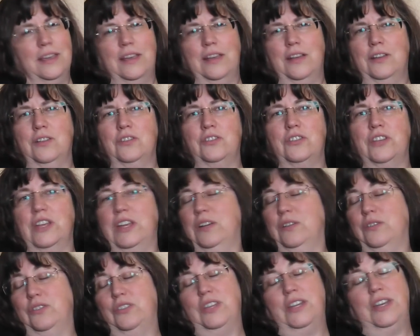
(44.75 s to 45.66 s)
he'll,
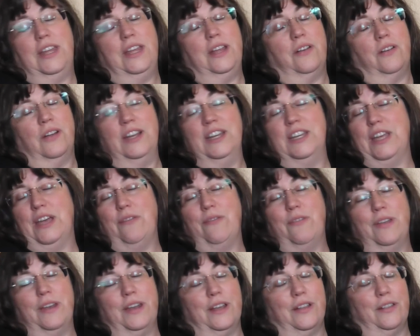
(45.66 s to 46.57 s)
he'll sit here
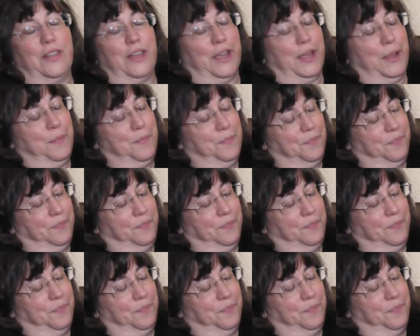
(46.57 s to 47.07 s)
indefinitely.